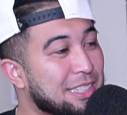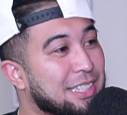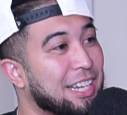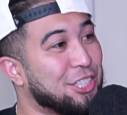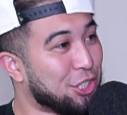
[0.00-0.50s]

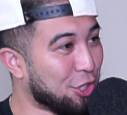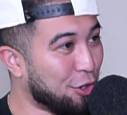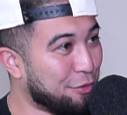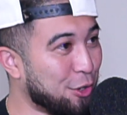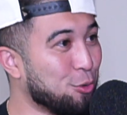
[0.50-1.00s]
Because they
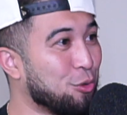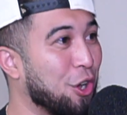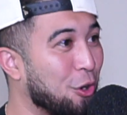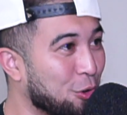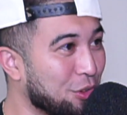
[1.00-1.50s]
serve you
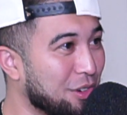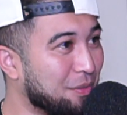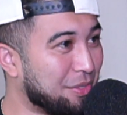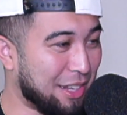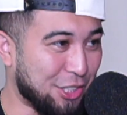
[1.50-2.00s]
goat,
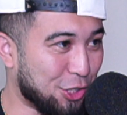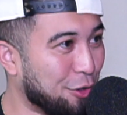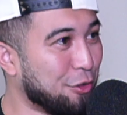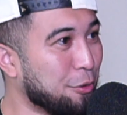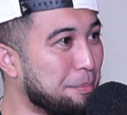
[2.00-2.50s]
they
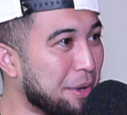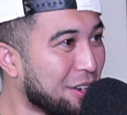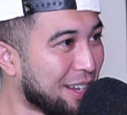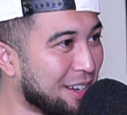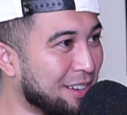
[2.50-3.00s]
serve you
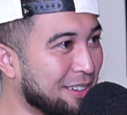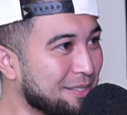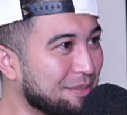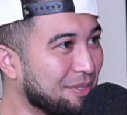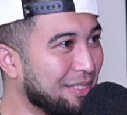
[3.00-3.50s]

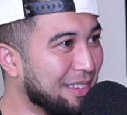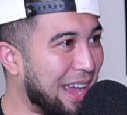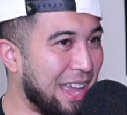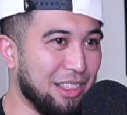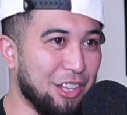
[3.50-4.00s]
birria,
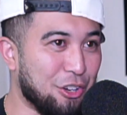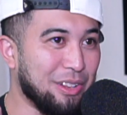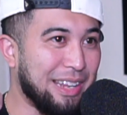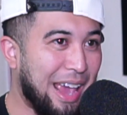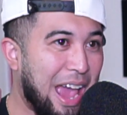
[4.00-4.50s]
and
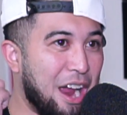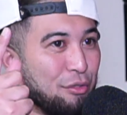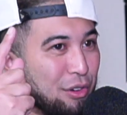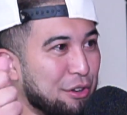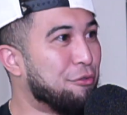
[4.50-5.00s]
literally
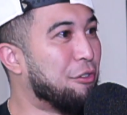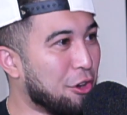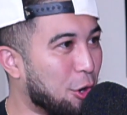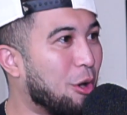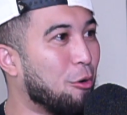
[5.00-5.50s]
every
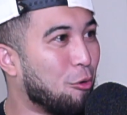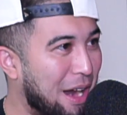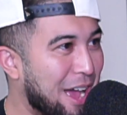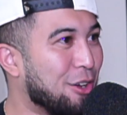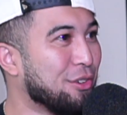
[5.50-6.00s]
photo
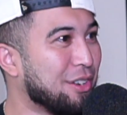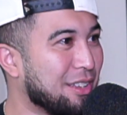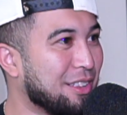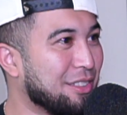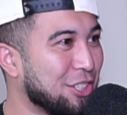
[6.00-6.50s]

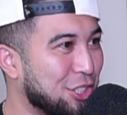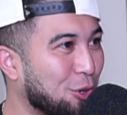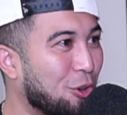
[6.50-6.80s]
around the